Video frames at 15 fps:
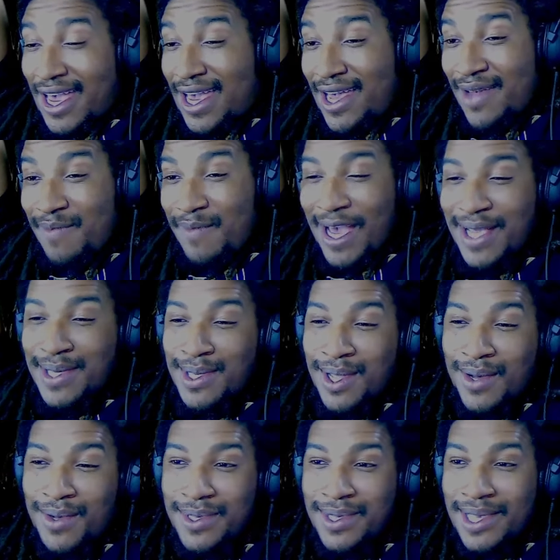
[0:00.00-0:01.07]
Makes
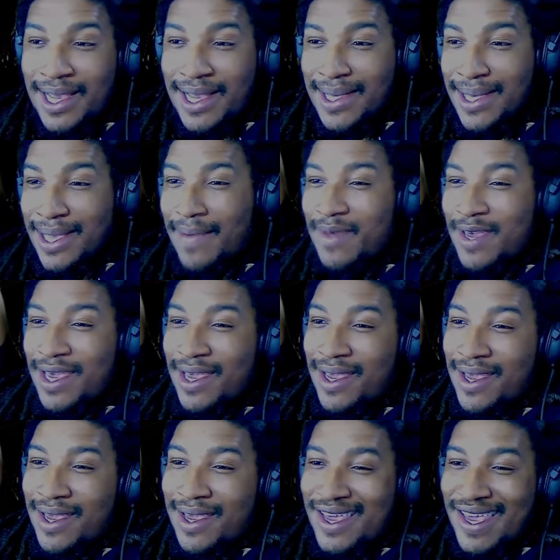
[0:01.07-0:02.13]
no sense. I
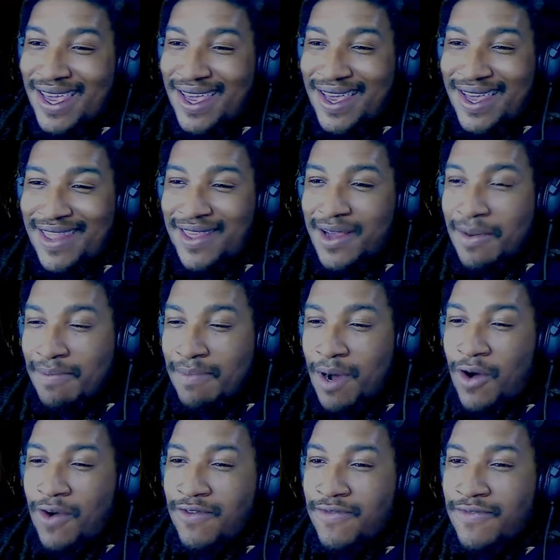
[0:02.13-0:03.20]
mean, they're
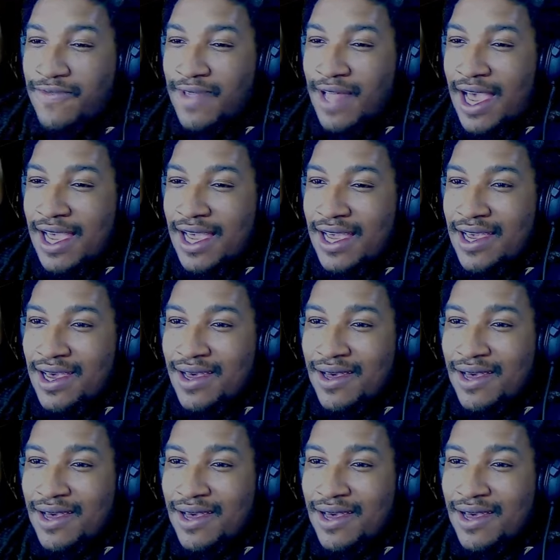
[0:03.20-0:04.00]
both like,